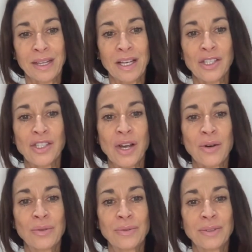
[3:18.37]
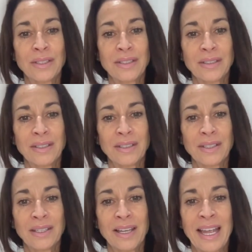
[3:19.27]
So,
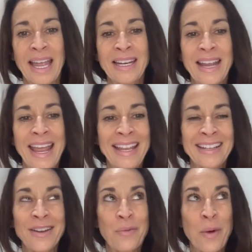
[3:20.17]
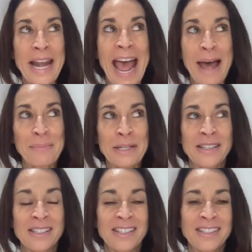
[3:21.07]
and what
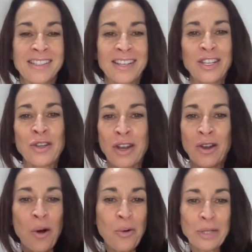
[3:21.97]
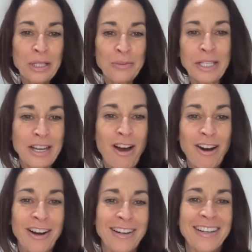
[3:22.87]
happens is you can go really, really
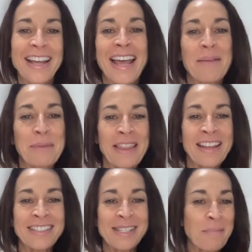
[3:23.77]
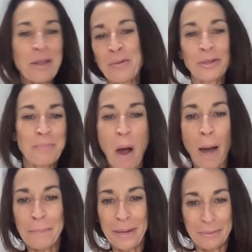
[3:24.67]
hard, but then something will
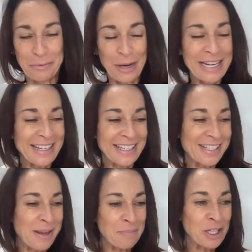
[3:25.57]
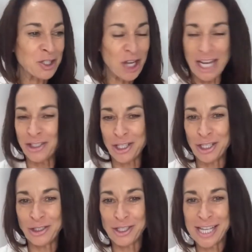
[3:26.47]
pop up, right? Like something changes
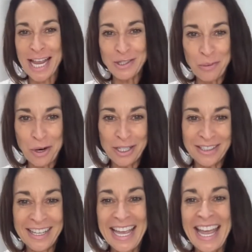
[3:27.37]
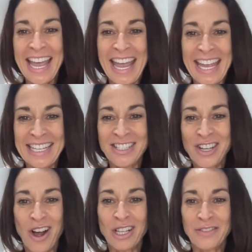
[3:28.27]
in your schedule, and
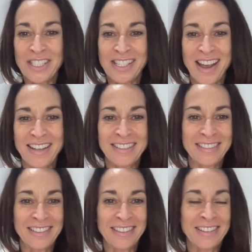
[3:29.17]
all of a sudden,